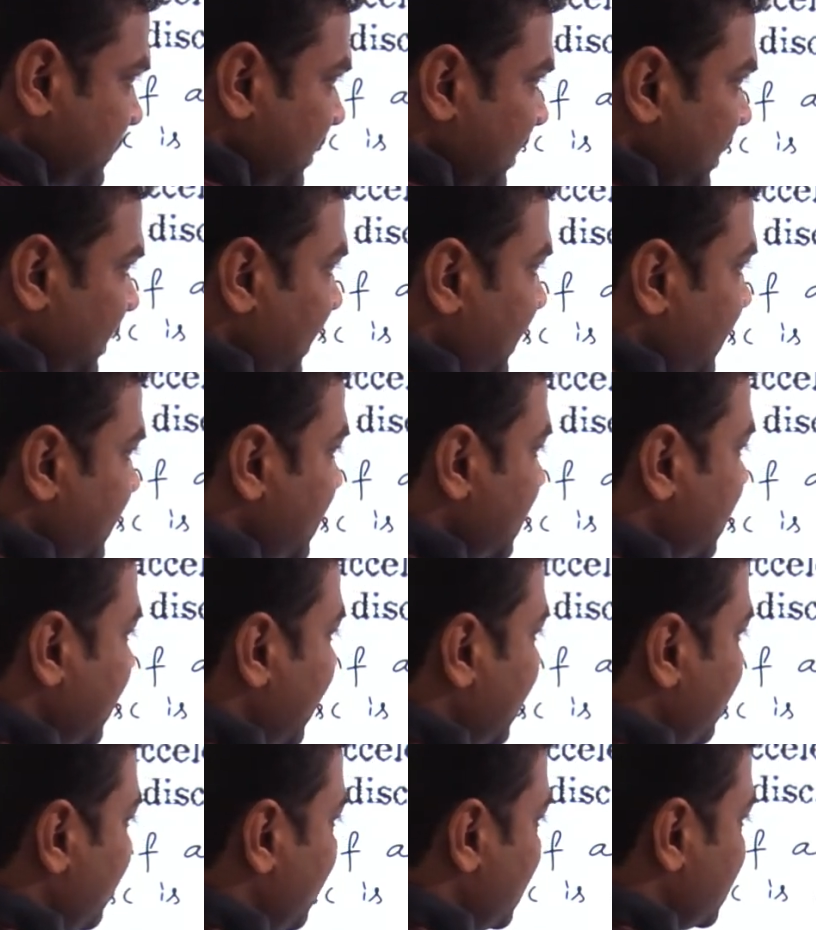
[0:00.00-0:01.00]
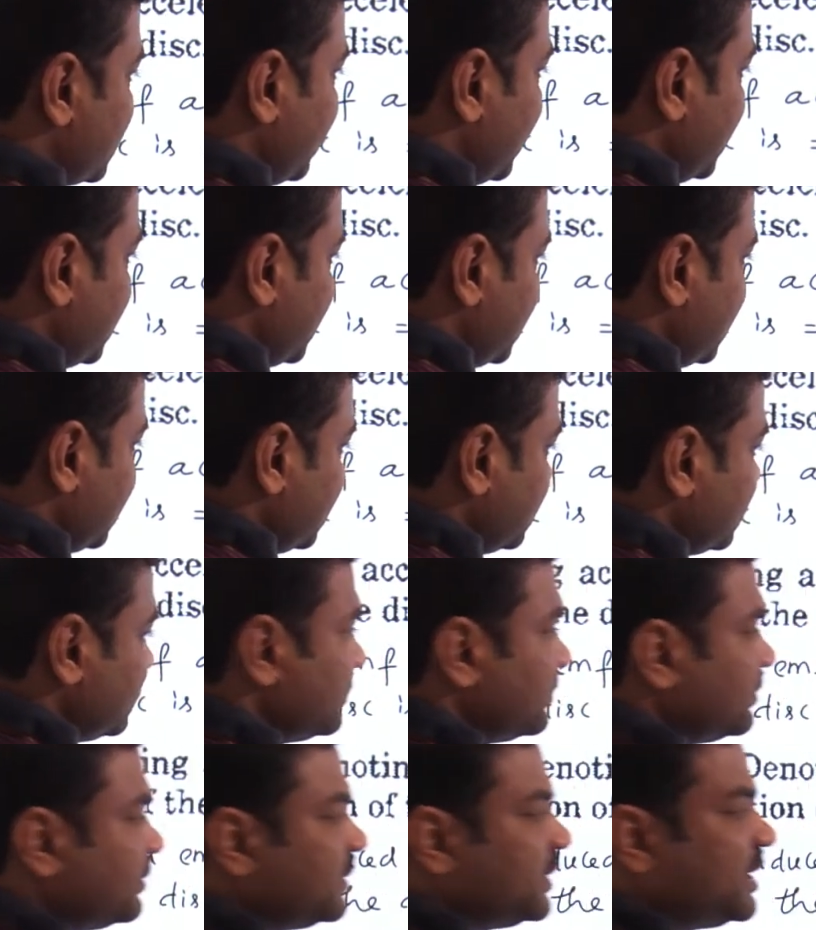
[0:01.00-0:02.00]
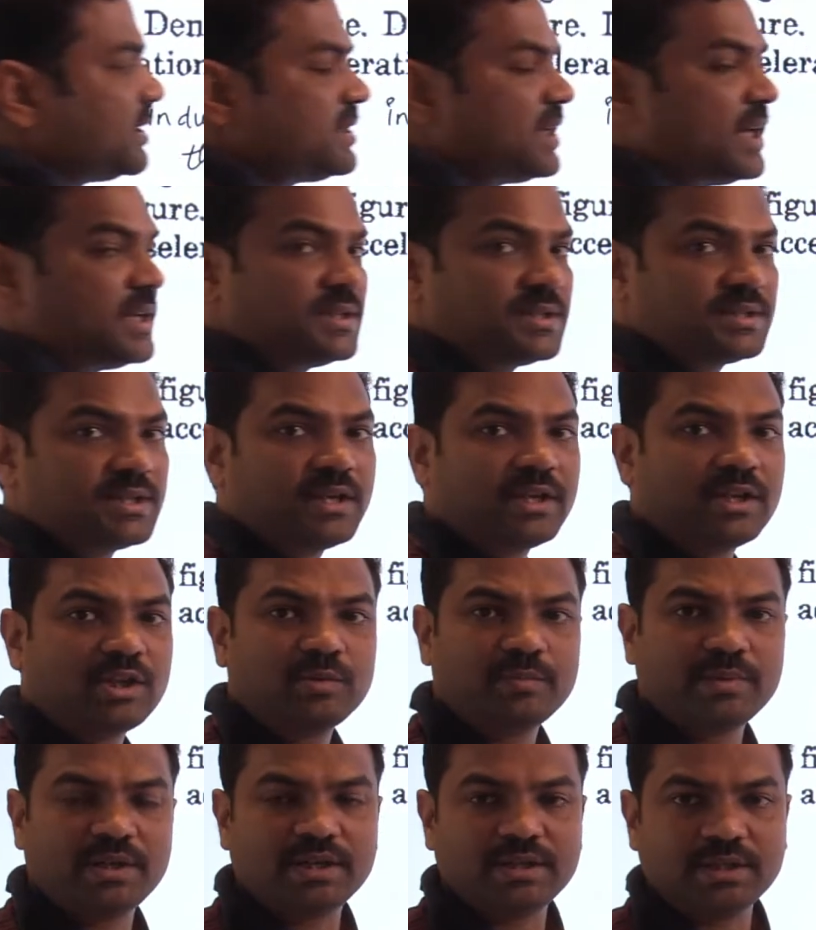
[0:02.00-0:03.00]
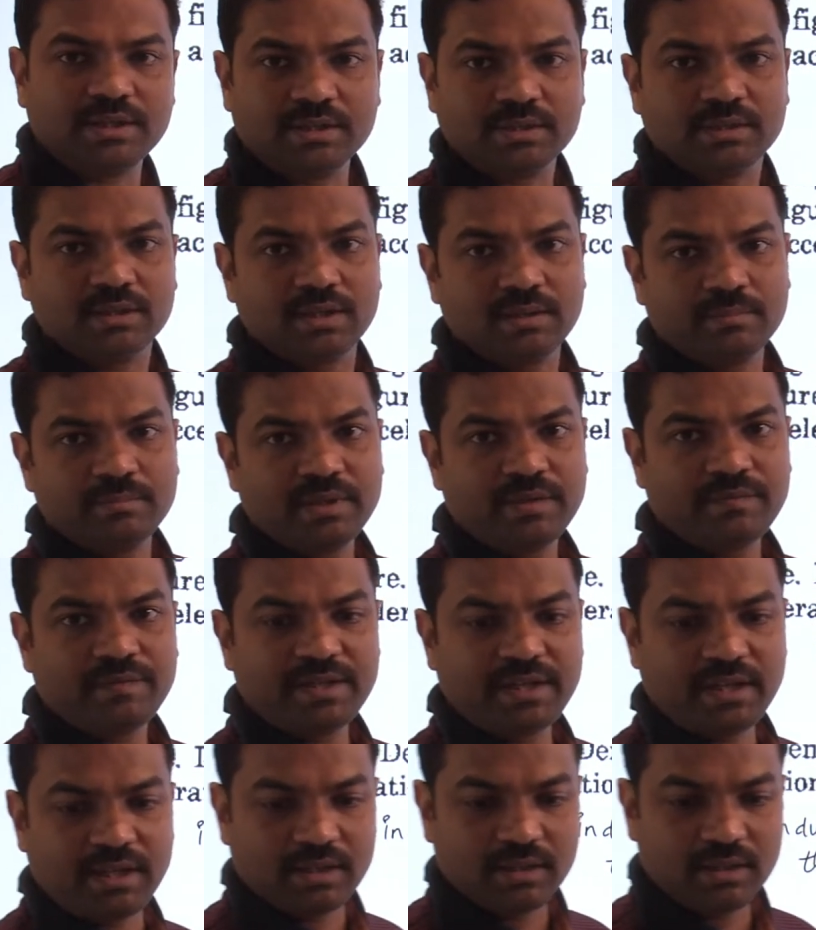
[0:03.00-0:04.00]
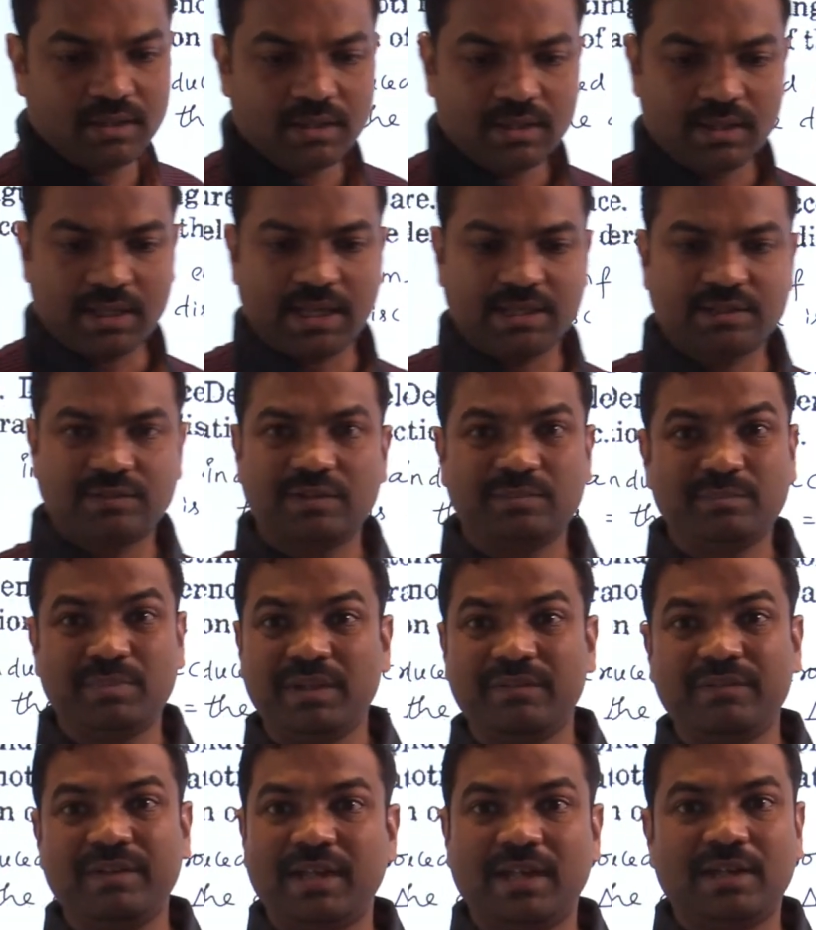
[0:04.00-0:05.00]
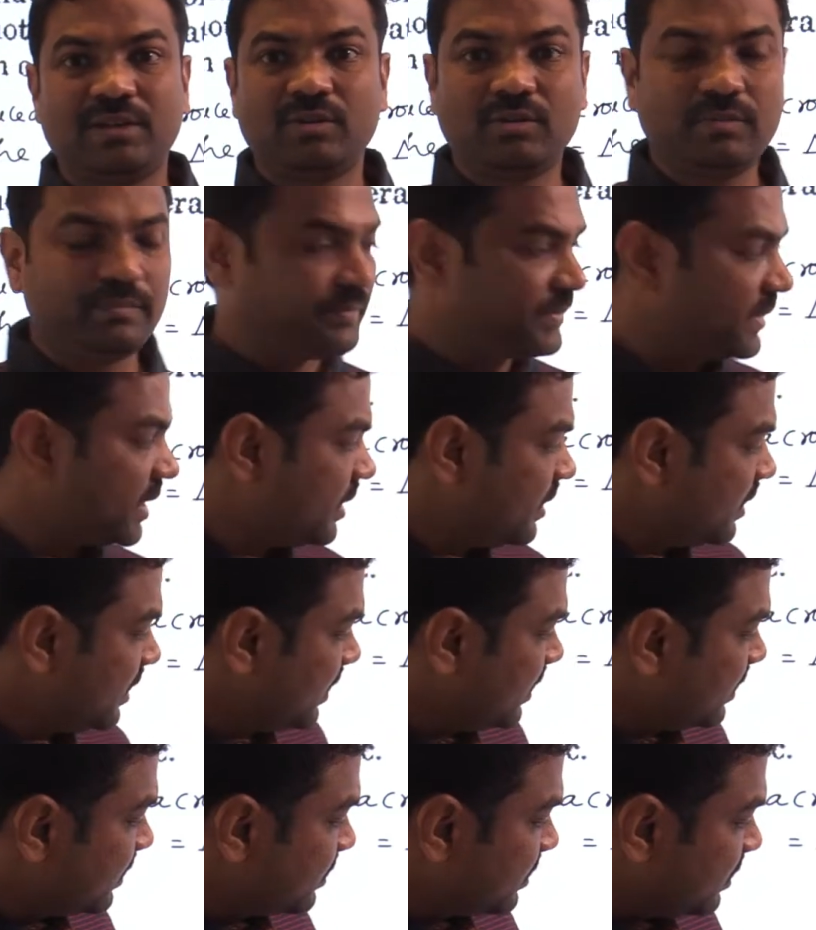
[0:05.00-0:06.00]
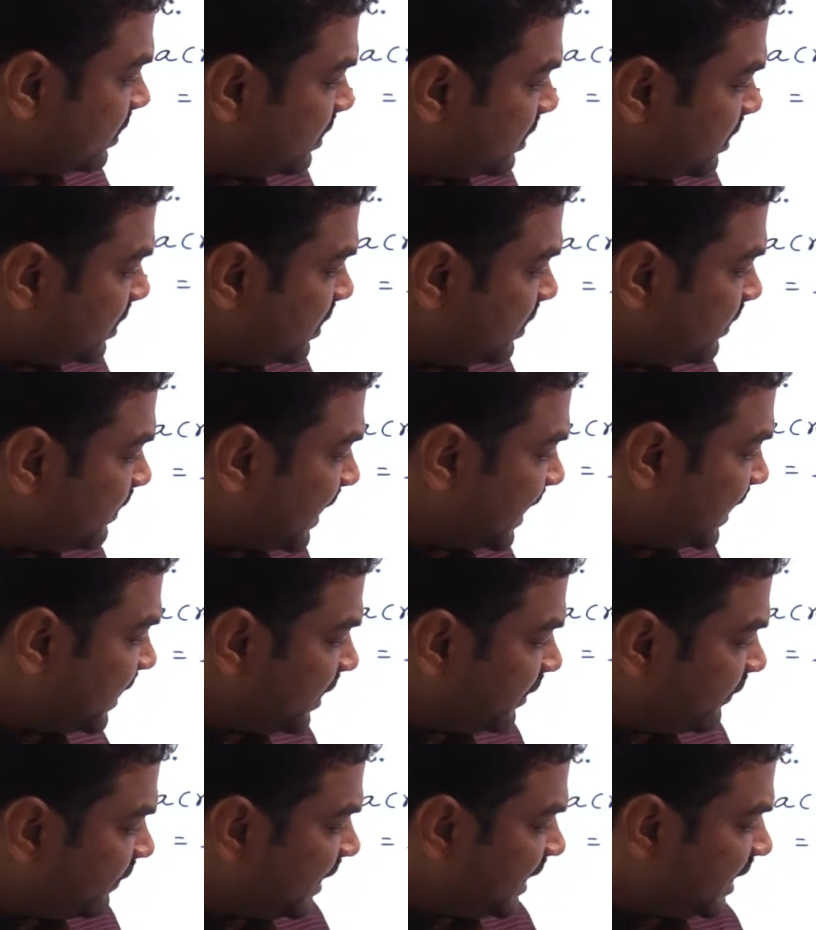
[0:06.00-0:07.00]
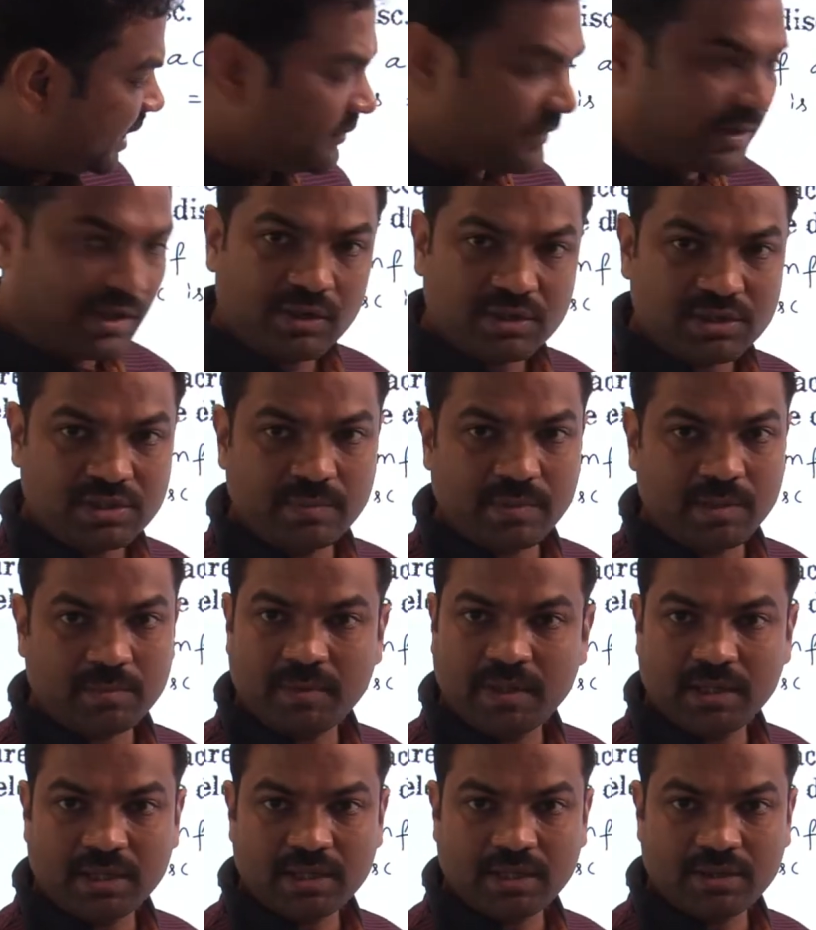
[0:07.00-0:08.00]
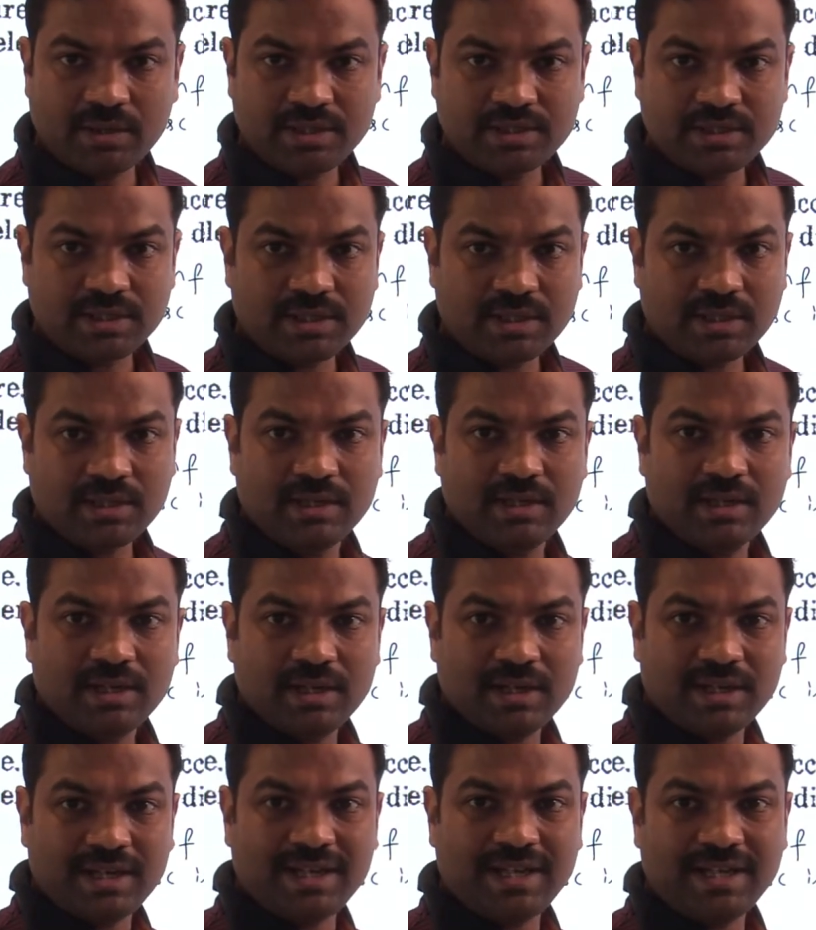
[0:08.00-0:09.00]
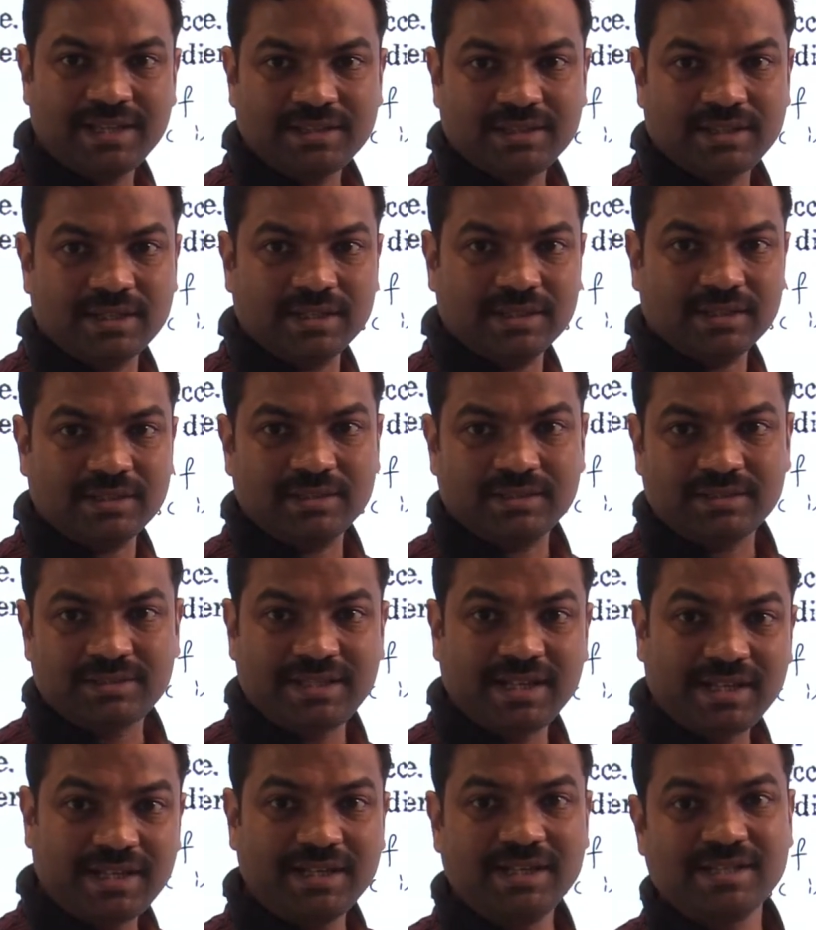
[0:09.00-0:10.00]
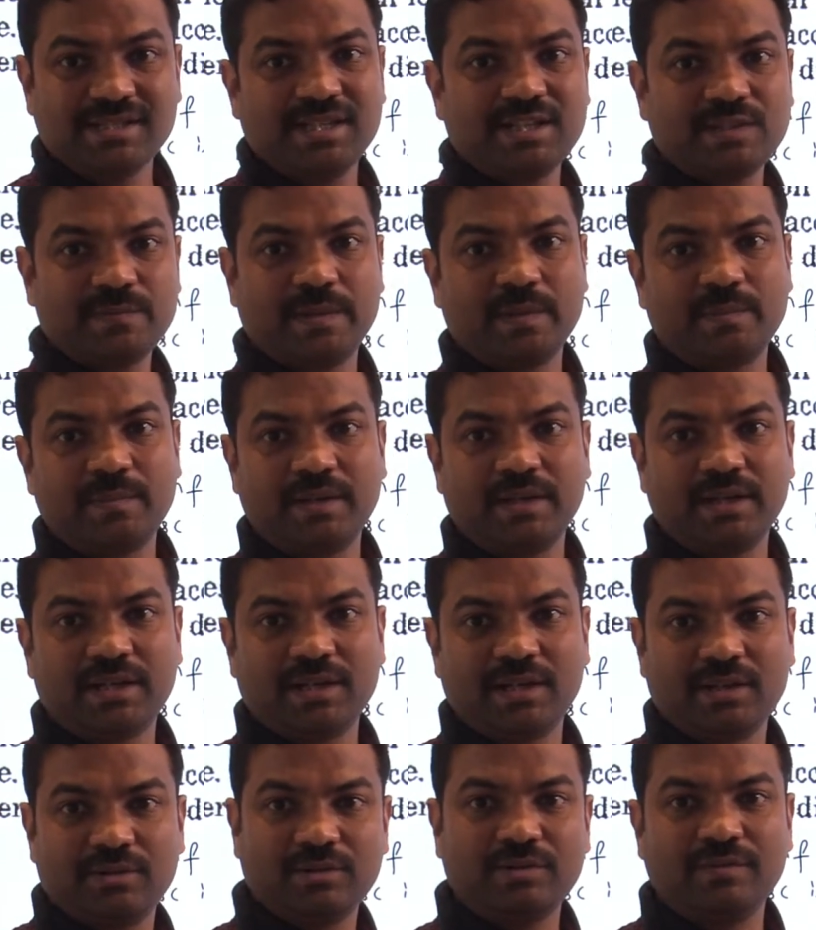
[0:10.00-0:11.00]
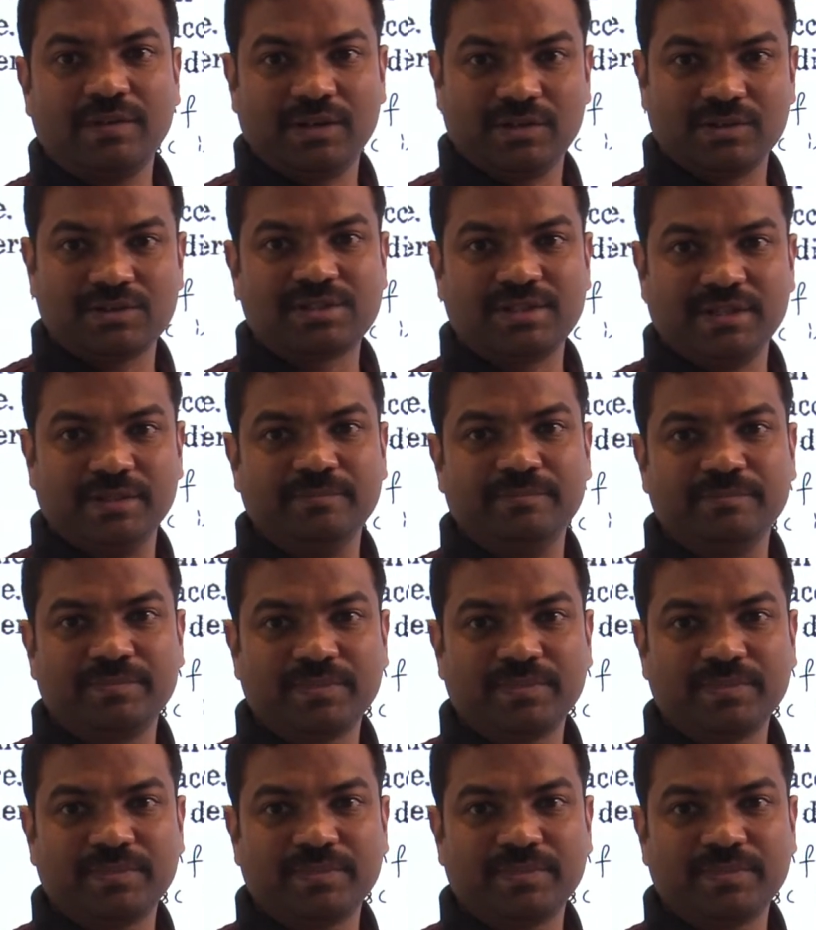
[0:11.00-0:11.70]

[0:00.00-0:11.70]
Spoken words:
length across which the charges are accumulated, BVD. Actually BVL, no? So magnetic field and velocity perpendicular to each other. Length, thickness is perpendicular to the velocity,